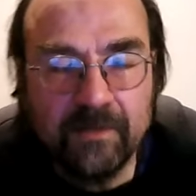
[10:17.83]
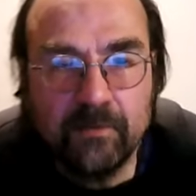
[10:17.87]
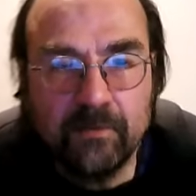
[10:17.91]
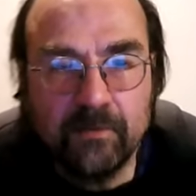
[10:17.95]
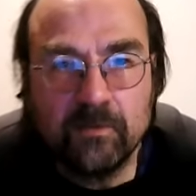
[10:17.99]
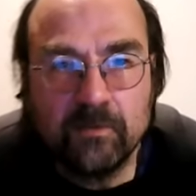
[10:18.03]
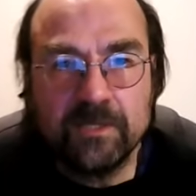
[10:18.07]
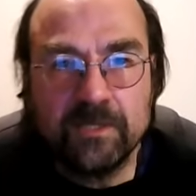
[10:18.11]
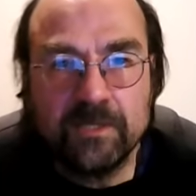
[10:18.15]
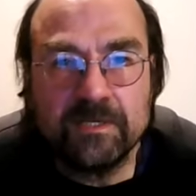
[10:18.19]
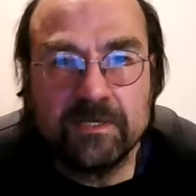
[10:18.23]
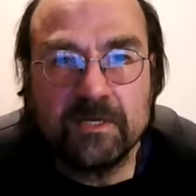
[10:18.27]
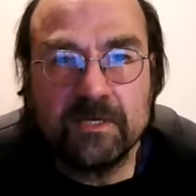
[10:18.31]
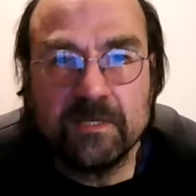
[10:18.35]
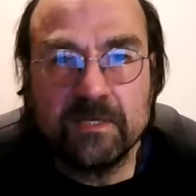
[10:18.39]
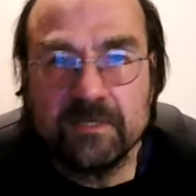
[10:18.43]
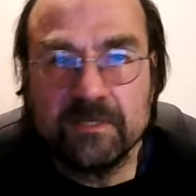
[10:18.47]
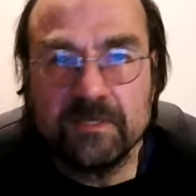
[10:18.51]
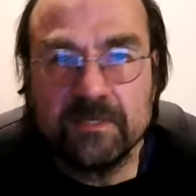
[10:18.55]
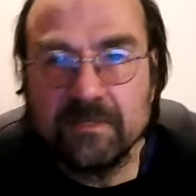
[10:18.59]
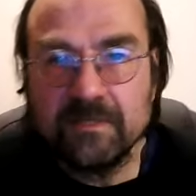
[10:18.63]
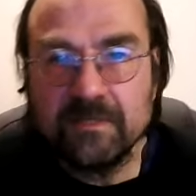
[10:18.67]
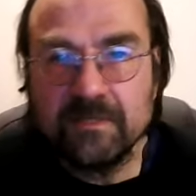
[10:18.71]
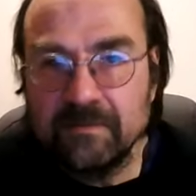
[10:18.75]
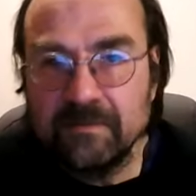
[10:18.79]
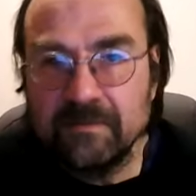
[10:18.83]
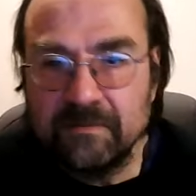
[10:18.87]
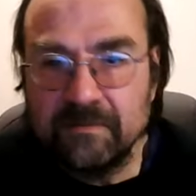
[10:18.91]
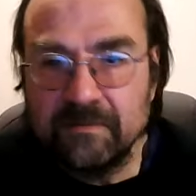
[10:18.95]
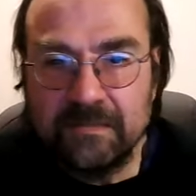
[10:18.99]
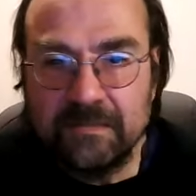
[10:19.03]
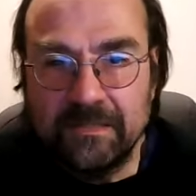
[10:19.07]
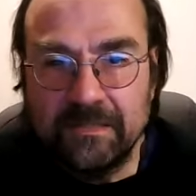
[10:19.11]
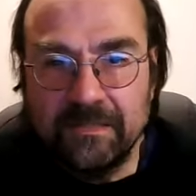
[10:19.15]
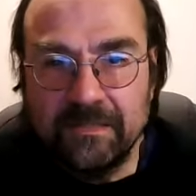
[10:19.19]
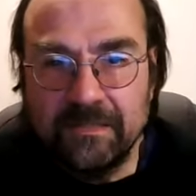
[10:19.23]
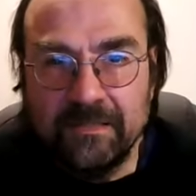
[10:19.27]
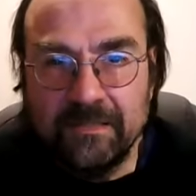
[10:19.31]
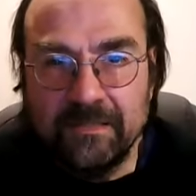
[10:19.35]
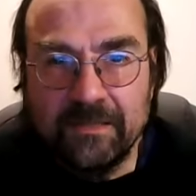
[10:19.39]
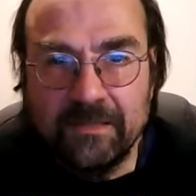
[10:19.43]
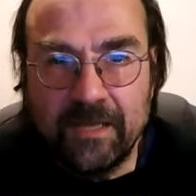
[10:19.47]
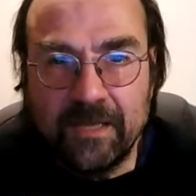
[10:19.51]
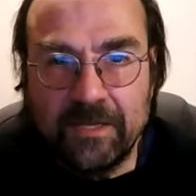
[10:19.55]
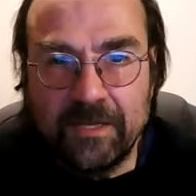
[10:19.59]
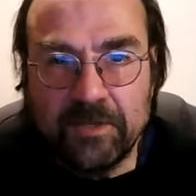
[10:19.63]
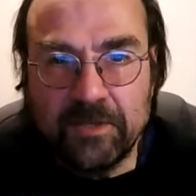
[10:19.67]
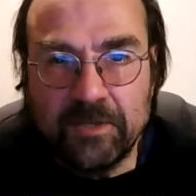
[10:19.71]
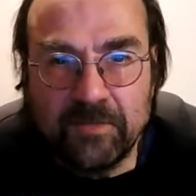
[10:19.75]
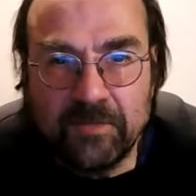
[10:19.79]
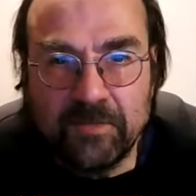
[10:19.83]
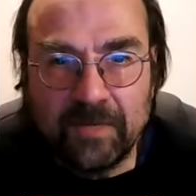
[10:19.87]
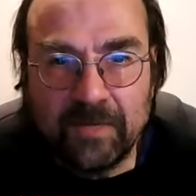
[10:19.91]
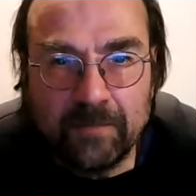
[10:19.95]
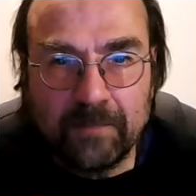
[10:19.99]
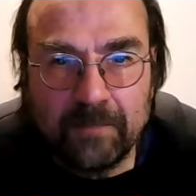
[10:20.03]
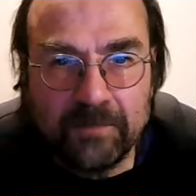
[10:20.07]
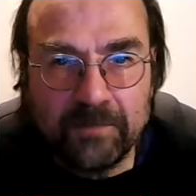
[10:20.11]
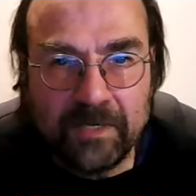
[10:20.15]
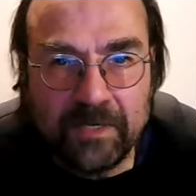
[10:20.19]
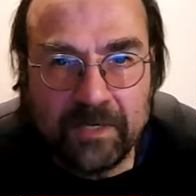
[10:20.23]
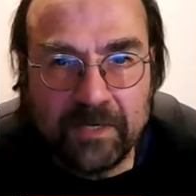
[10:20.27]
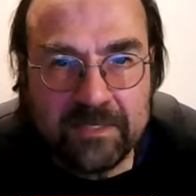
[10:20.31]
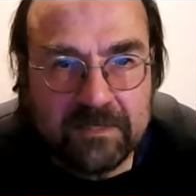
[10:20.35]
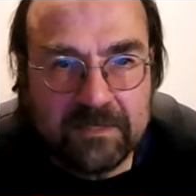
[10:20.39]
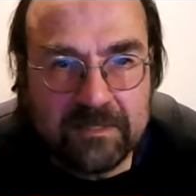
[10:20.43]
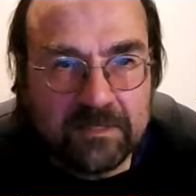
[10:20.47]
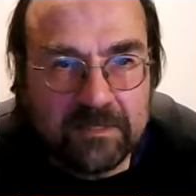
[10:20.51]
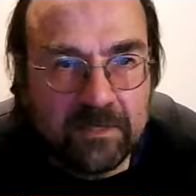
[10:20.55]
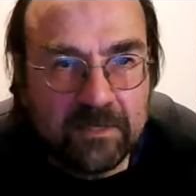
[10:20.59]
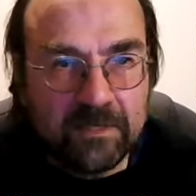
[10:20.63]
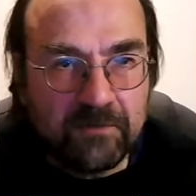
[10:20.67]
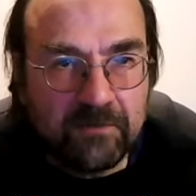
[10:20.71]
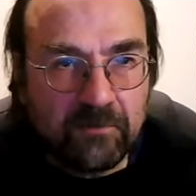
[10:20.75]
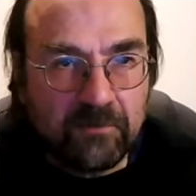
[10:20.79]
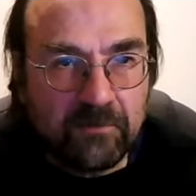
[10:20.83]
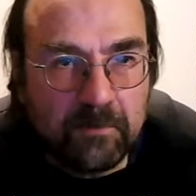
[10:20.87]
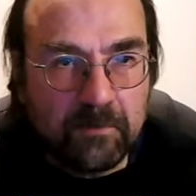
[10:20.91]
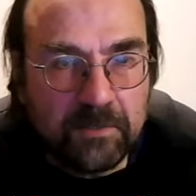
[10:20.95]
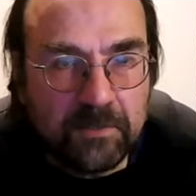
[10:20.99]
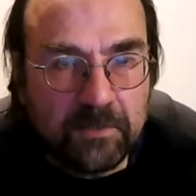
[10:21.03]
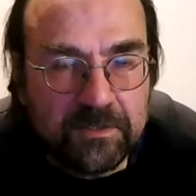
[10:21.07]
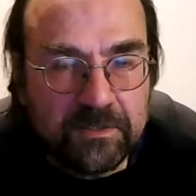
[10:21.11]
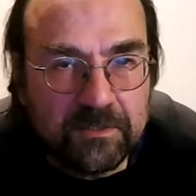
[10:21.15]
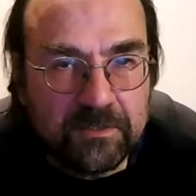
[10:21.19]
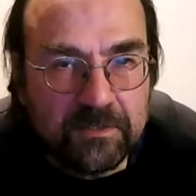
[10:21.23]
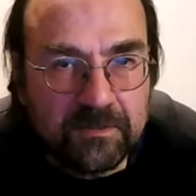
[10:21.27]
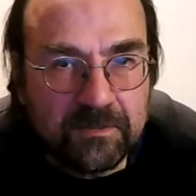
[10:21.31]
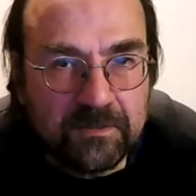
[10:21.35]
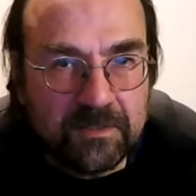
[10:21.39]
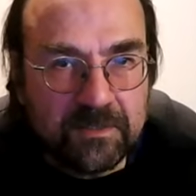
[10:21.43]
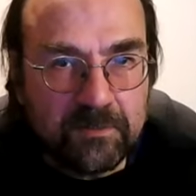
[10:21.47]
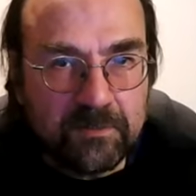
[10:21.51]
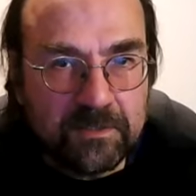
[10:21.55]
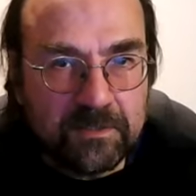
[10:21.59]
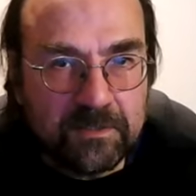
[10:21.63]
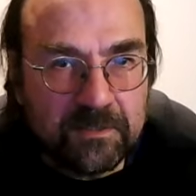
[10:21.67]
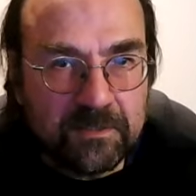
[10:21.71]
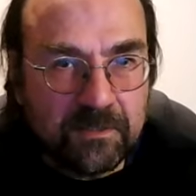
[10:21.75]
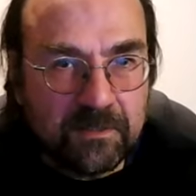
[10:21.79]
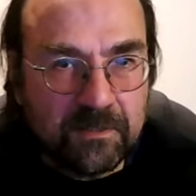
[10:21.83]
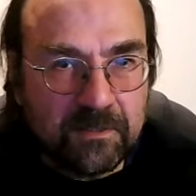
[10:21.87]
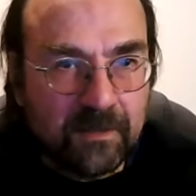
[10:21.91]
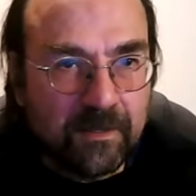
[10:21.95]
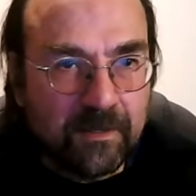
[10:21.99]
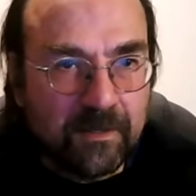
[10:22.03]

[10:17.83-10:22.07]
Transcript: which is a new development. It hasn't snowed very much this winter.